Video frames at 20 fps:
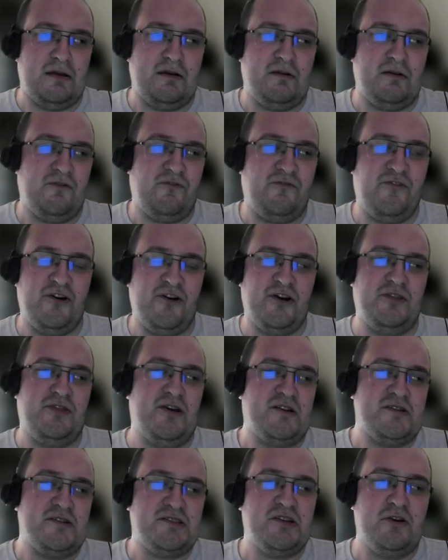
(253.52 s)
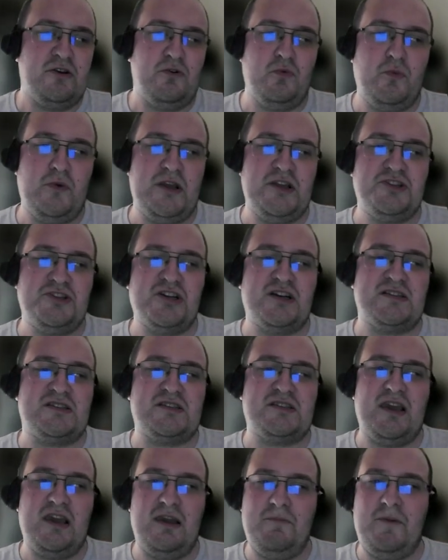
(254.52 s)
further. So we
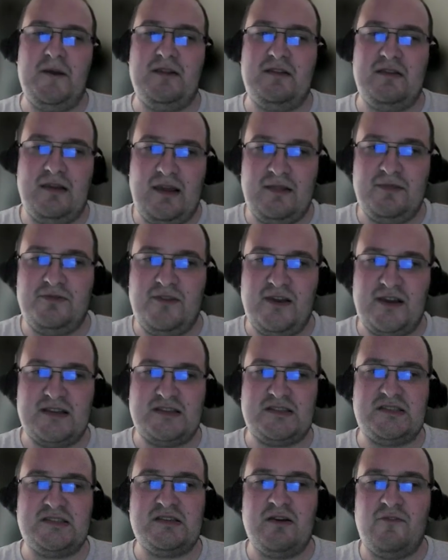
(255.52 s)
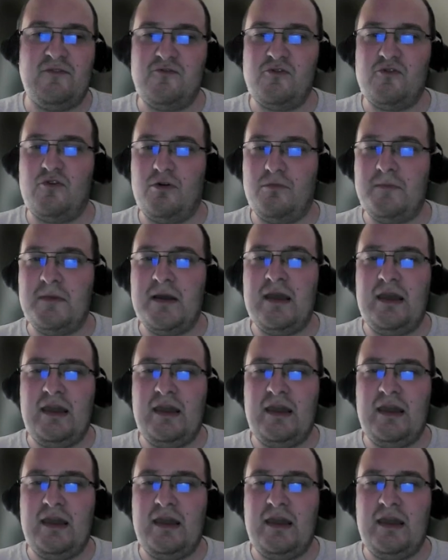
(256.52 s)
just keep it in this form.